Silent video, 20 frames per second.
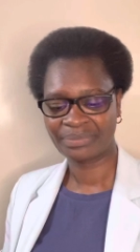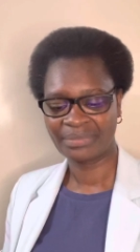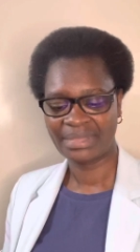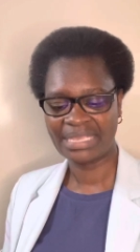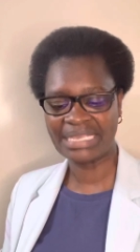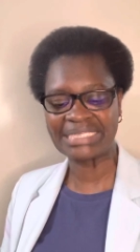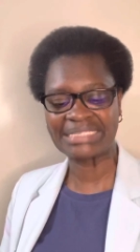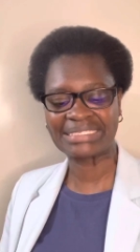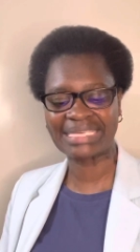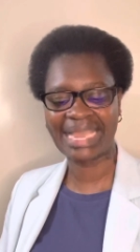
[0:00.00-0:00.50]

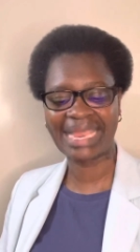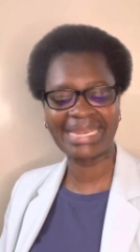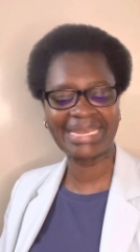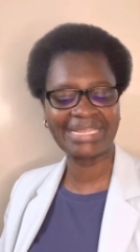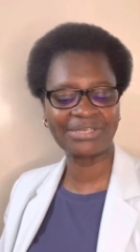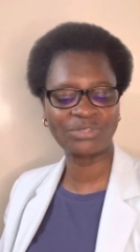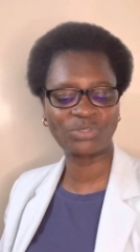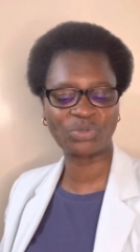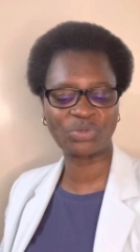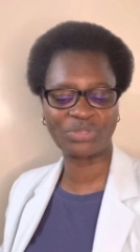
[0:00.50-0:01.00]
he's
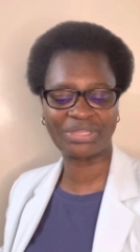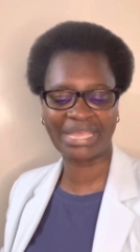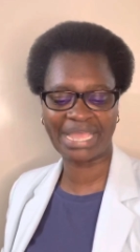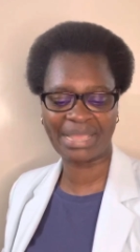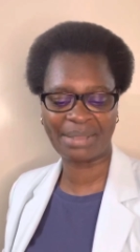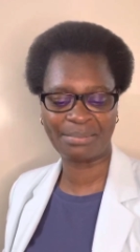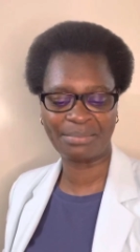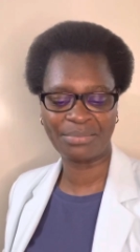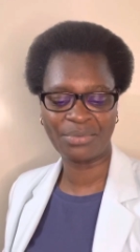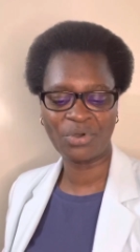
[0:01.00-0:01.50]
turning to
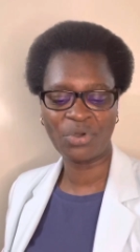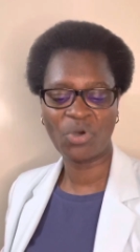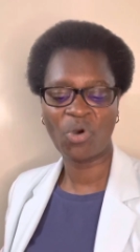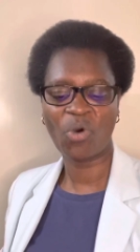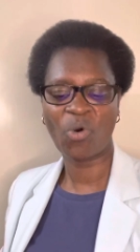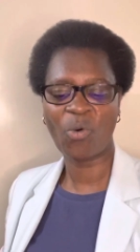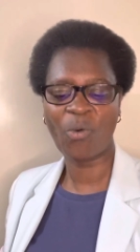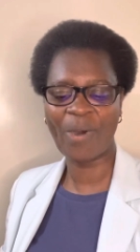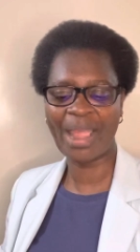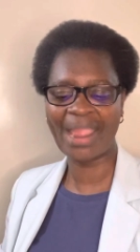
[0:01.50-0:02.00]
them,
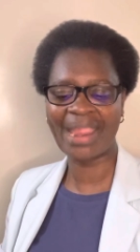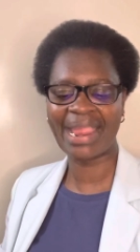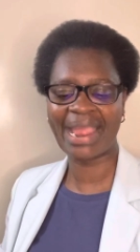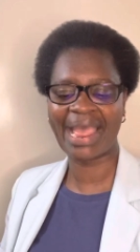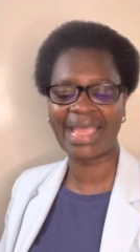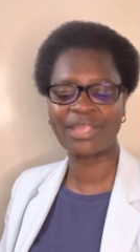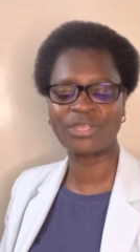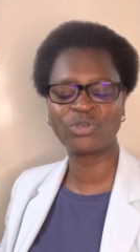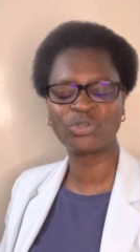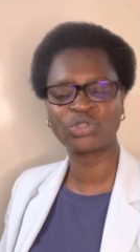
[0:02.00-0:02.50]
why
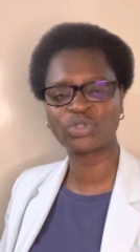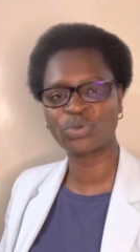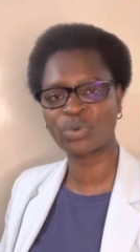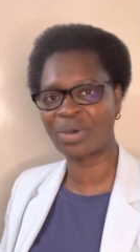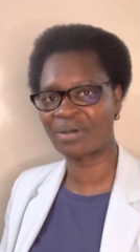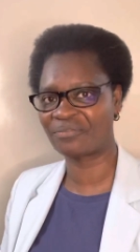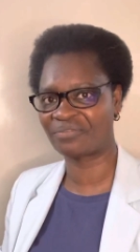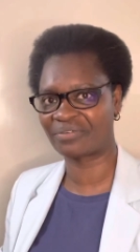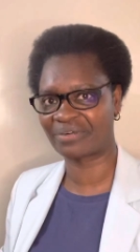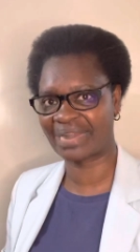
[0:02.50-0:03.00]
are you so
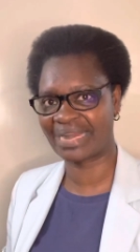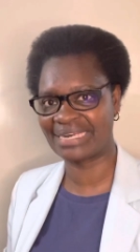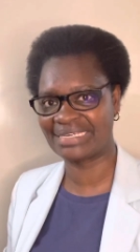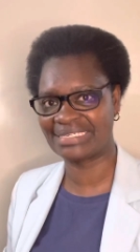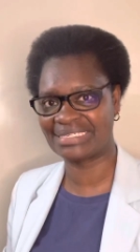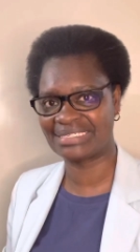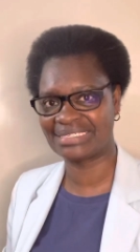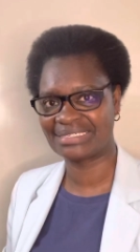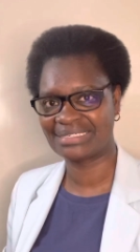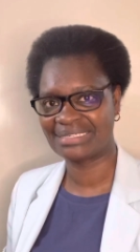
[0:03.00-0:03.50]

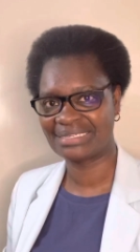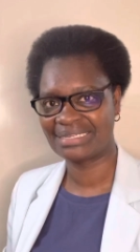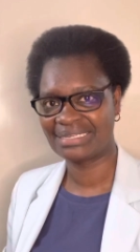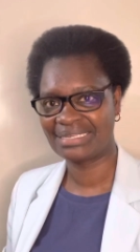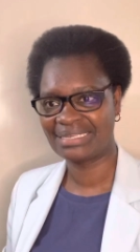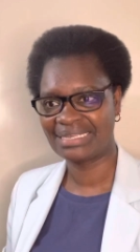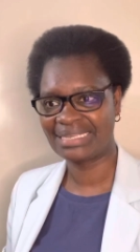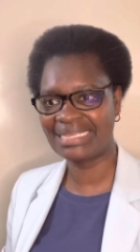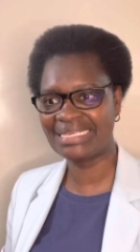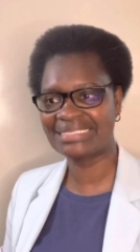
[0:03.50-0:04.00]
afraid?
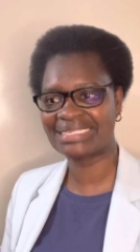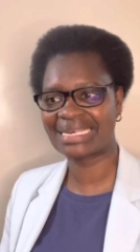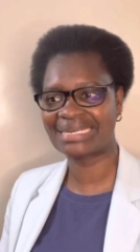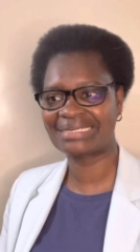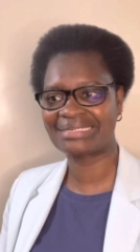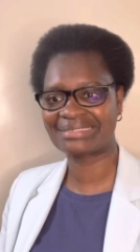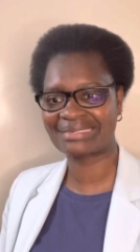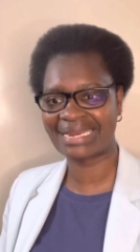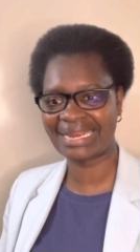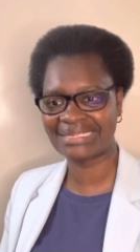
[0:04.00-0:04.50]
He's
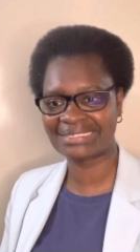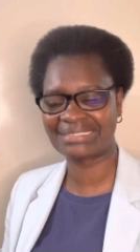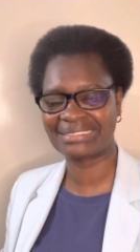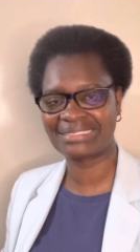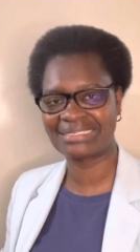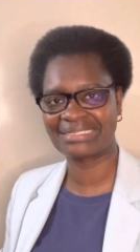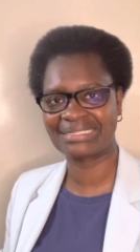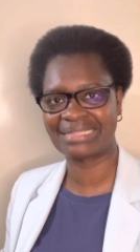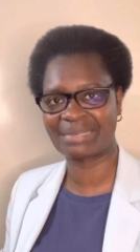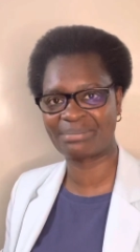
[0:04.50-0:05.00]

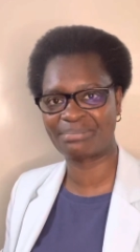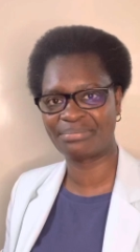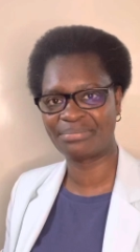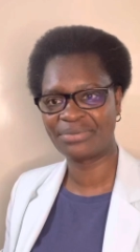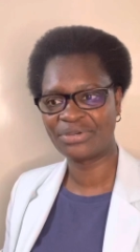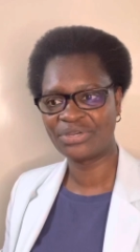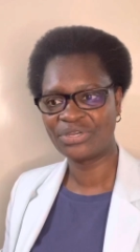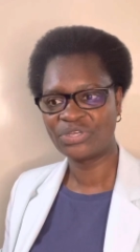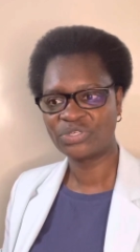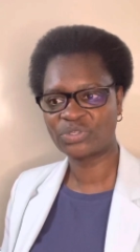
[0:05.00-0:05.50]
addressing them
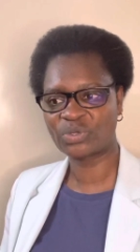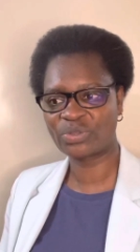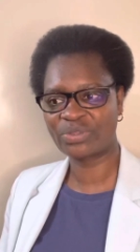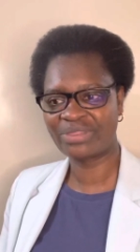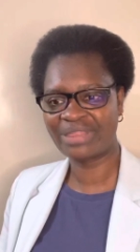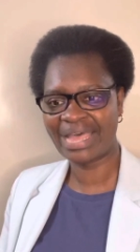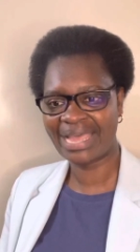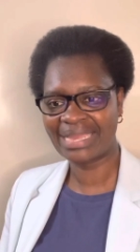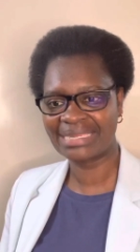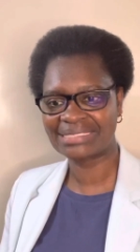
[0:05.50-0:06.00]
so
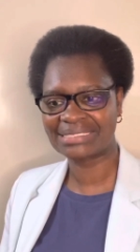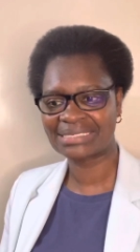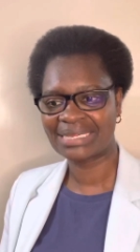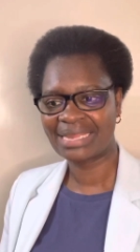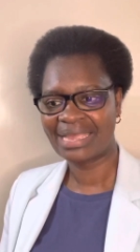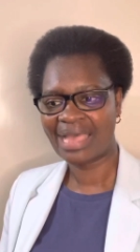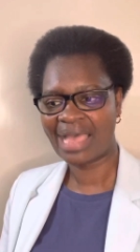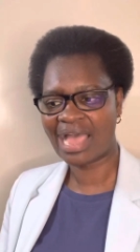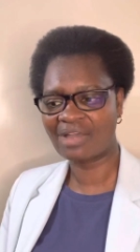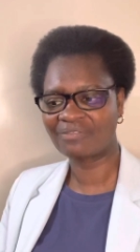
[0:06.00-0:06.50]
that
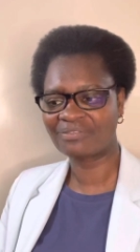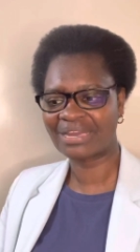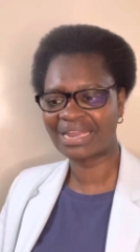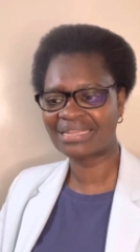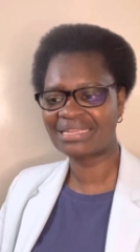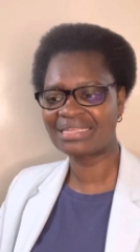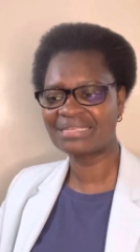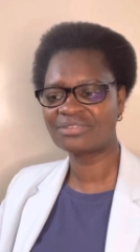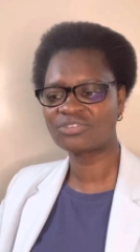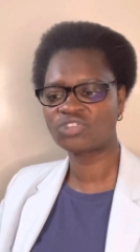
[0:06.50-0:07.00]
after
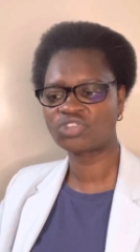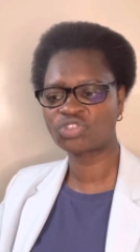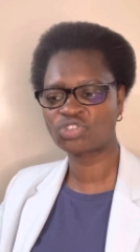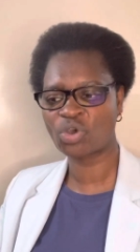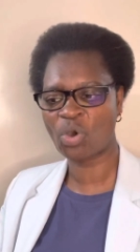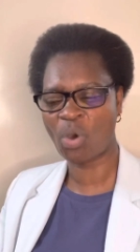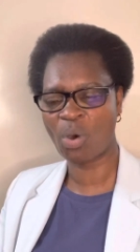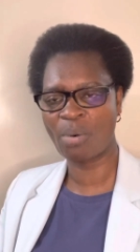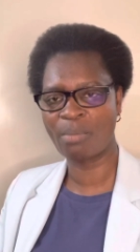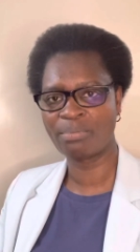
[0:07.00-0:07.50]
this
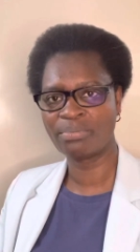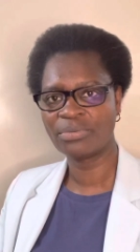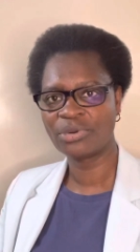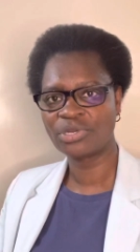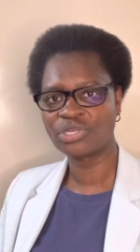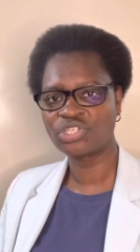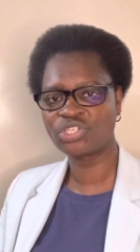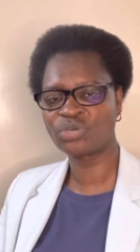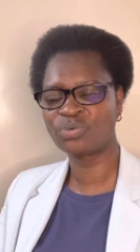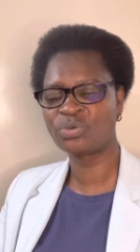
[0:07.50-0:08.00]
storm,
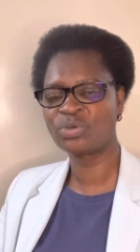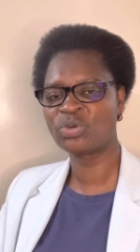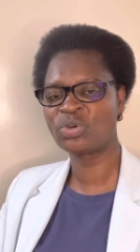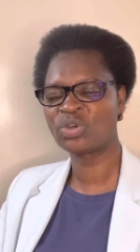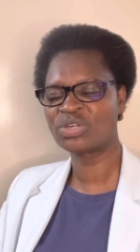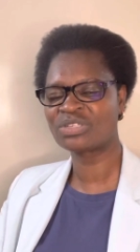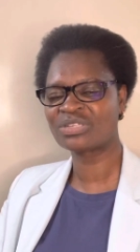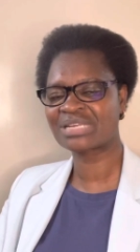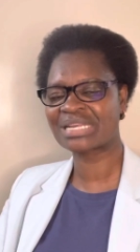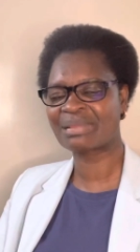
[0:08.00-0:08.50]
you will
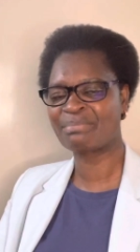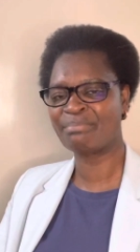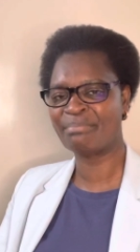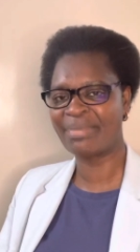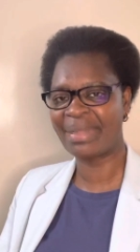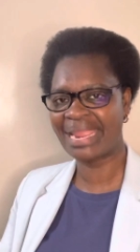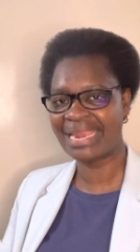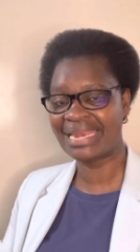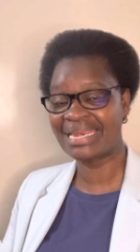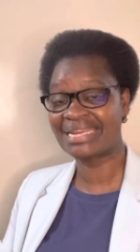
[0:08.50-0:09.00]
not
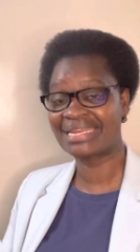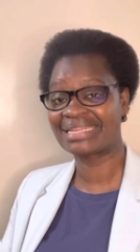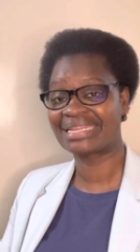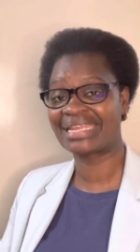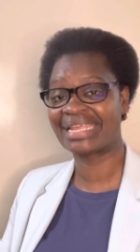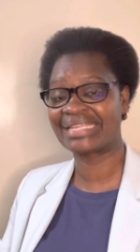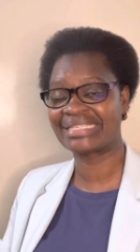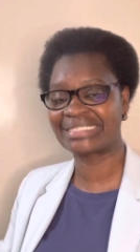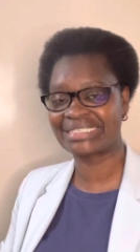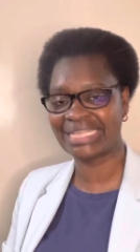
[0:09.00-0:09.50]
remain
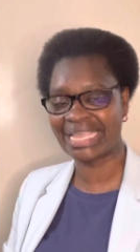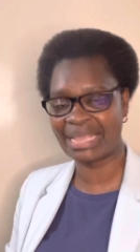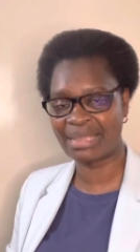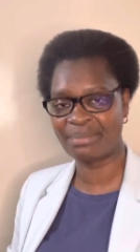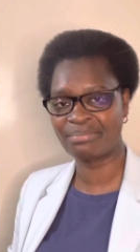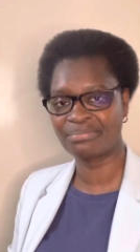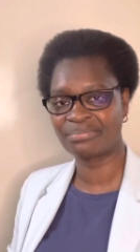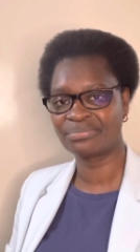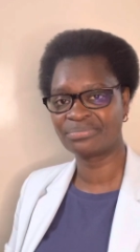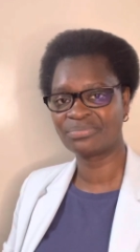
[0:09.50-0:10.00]
the
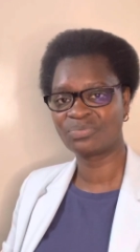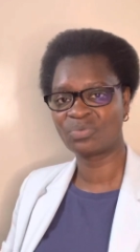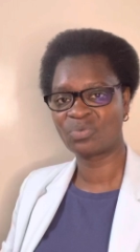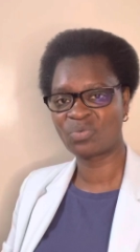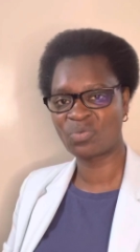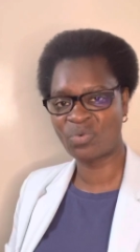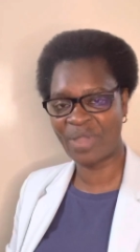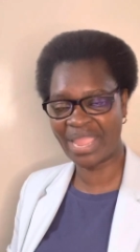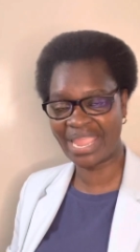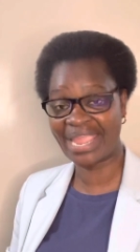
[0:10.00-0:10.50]
same
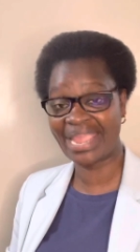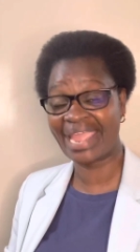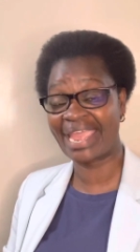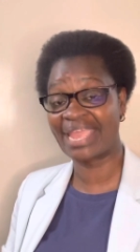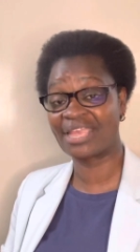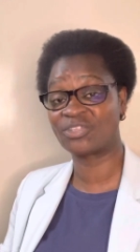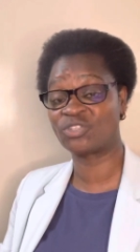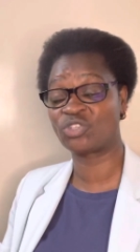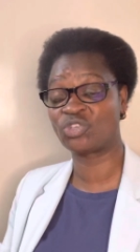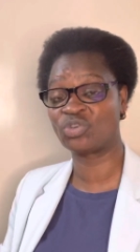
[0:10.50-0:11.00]
way
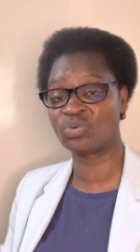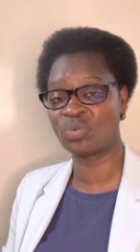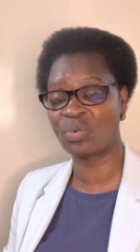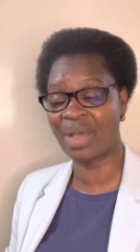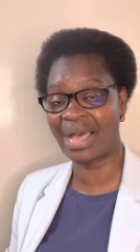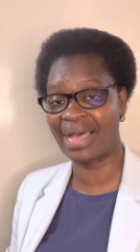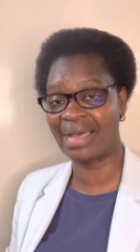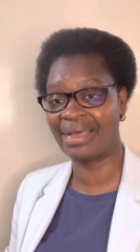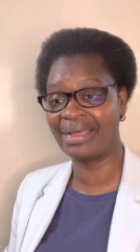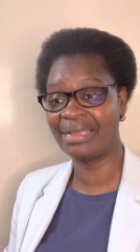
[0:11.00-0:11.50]
as you
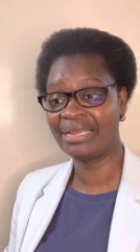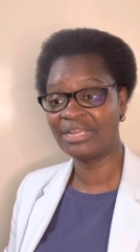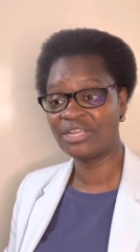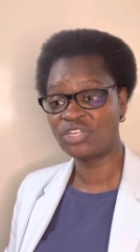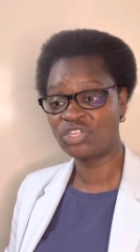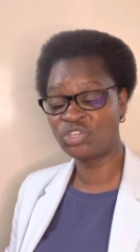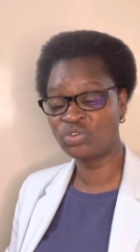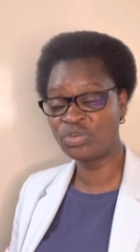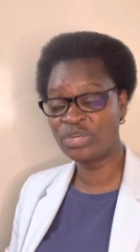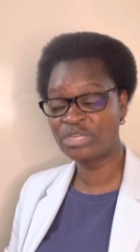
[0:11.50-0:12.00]
are.
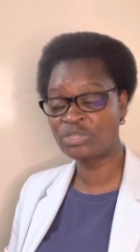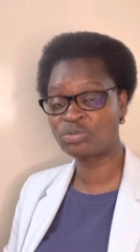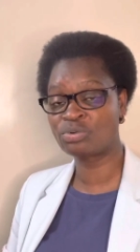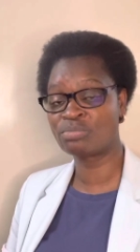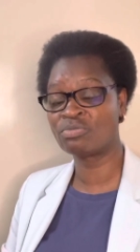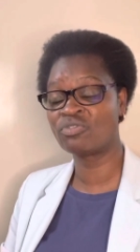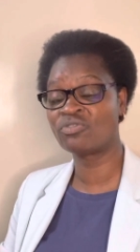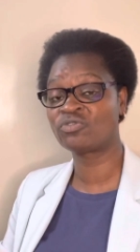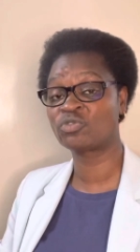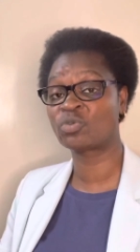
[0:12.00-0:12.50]
You need to
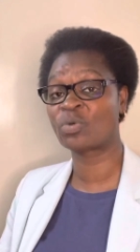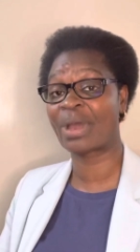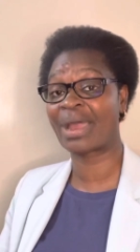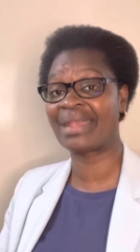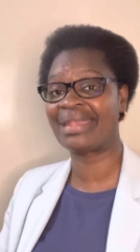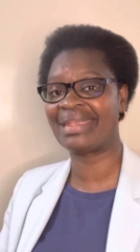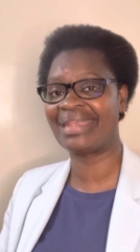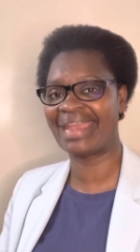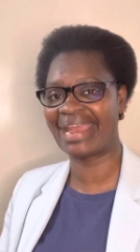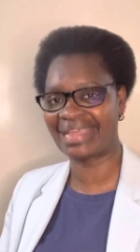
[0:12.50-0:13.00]
move to
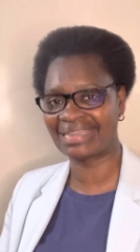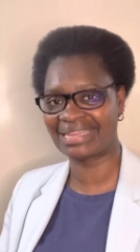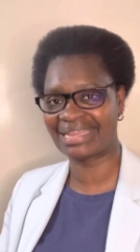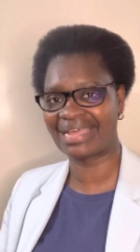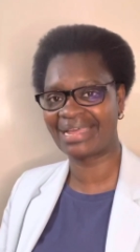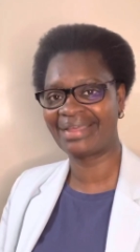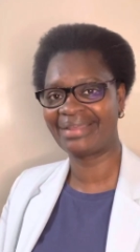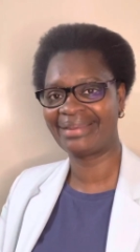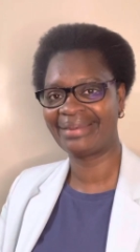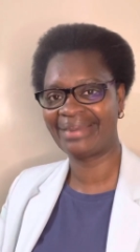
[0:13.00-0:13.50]

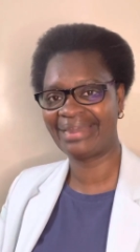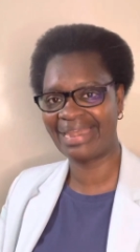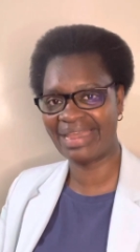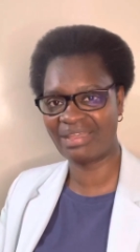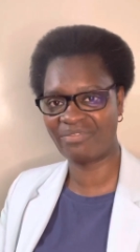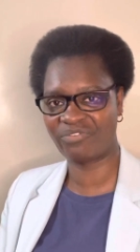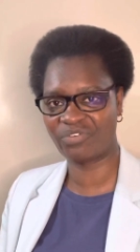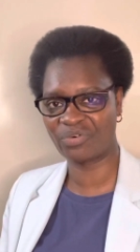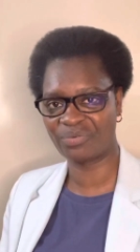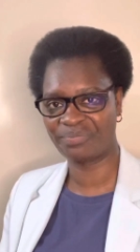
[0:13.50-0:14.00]
another
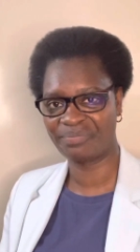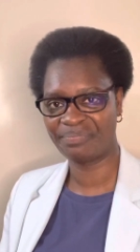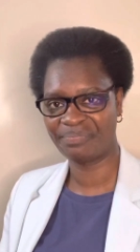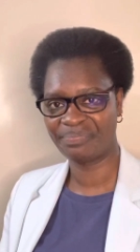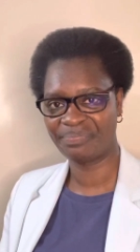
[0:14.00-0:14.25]
level.